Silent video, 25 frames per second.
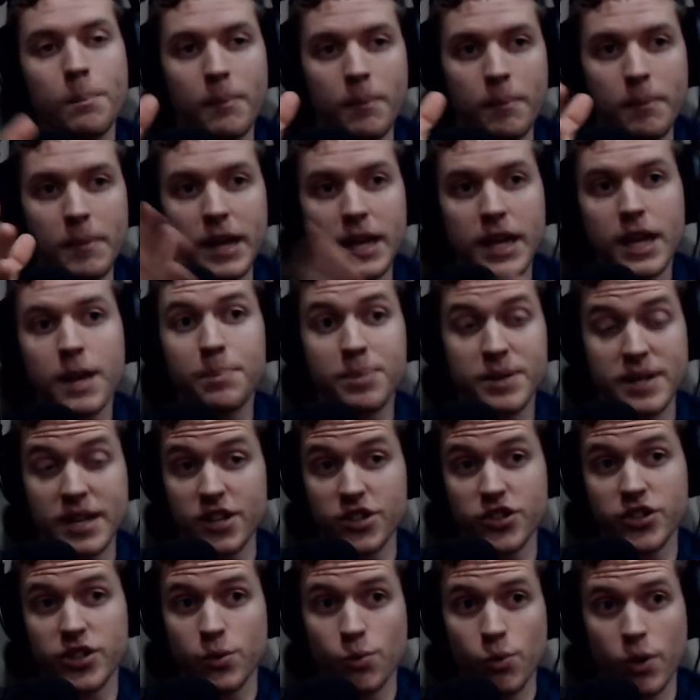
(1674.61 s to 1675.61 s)
Mickey
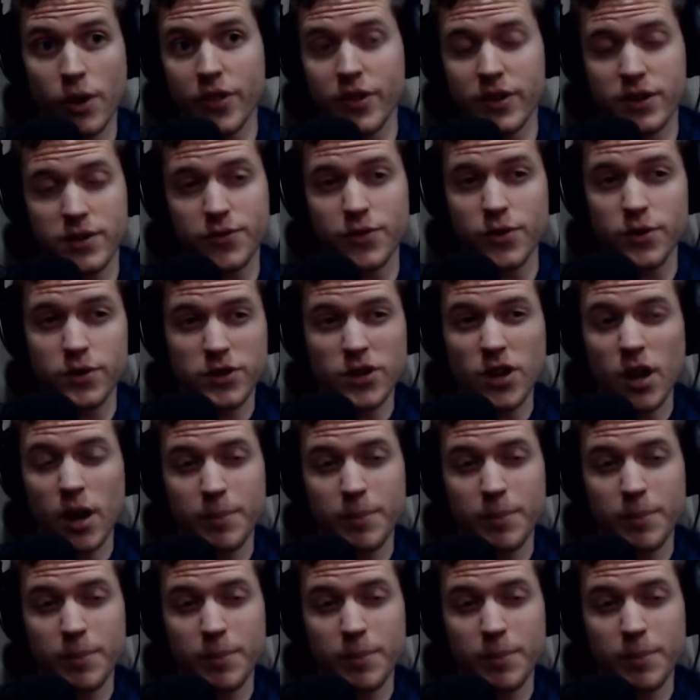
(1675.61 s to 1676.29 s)
potentially won this first